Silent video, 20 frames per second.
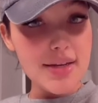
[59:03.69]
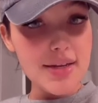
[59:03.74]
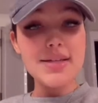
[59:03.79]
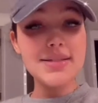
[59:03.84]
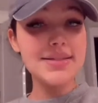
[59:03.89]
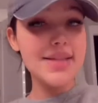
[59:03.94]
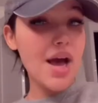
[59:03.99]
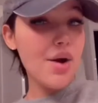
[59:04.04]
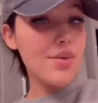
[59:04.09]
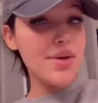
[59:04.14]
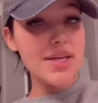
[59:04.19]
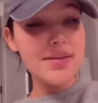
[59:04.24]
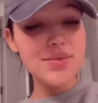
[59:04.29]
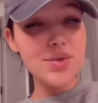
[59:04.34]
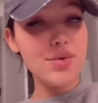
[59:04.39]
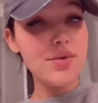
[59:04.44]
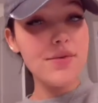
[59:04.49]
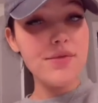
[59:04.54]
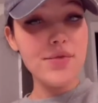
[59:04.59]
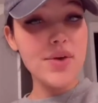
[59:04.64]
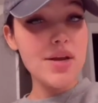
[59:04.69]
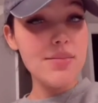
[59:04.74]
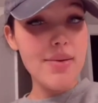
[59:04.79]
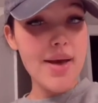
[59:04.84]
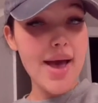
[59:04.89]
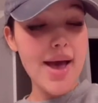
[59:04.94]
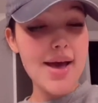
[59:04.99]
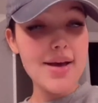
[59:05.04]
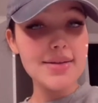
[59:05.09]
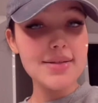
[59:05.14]
Is that what gives you a free
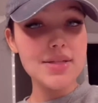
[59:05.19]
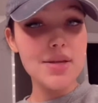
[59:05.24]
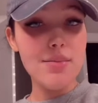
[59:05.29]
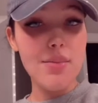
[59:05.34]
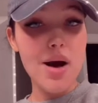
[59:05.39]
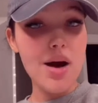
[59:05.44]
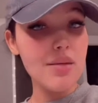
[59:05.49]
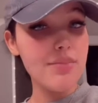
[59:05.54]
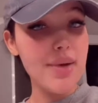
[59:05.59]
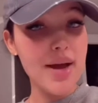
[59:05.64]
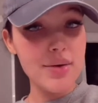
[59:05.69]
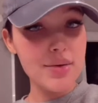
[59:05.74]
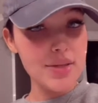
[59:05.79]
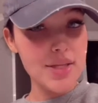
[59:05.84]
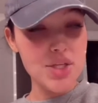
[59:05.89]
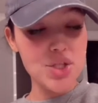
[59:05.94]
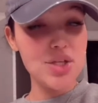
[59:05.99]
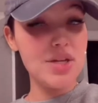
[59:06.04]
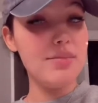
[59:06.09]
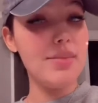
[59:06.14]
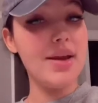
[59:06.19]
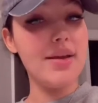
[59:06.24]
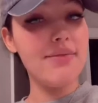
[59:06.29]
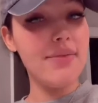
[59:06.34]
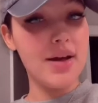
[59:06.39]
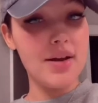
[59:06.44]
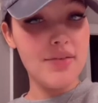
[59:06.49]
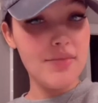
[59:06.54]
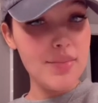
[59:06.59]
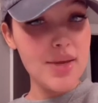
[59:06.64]
pass to mock my religion and make
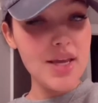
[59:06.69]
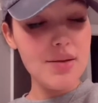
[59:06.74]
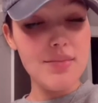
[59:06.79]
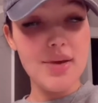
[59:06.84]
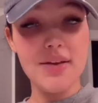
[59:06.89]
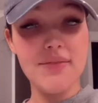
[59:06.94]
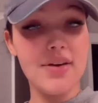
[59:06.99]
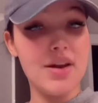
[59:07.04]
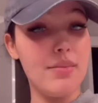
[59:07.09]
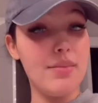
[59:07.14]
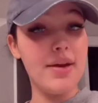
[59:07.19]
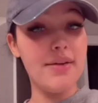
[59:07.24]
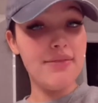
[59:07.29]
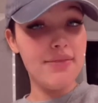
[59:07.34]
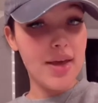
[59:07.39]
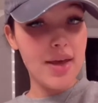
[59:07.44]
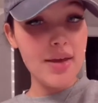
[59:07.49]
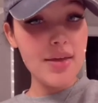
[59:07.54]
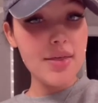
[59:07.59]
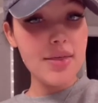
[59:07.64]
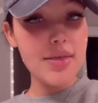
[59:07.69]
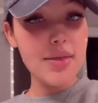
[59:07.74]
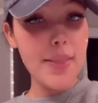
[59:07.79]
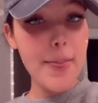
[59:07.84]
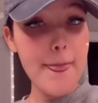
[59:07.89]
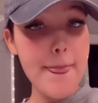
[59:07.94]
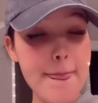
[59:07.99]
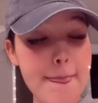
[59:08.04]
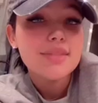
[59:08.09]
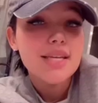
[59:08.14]
fun of me and make fun of my faith?
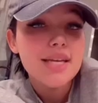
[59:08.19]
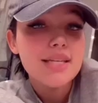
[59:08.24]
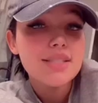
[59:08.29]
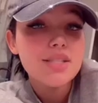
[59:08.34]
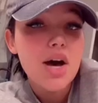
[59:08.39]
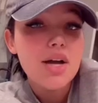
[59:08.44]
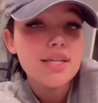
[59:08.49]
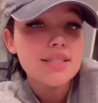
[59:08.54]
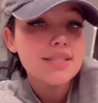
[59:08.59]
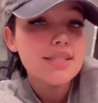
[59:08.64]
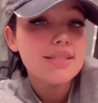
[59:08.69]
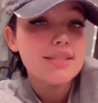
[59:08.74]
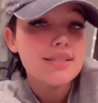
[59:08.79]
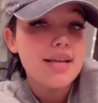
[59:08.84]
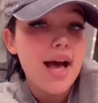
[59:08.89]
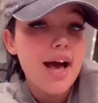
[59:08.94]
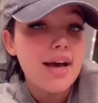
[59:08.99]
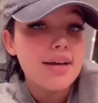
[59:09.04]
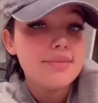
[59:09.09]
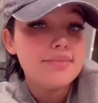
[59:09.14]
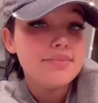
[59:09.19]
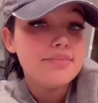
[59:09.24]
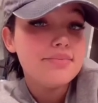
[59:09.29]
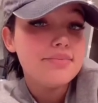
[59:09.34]
It's honestly sad.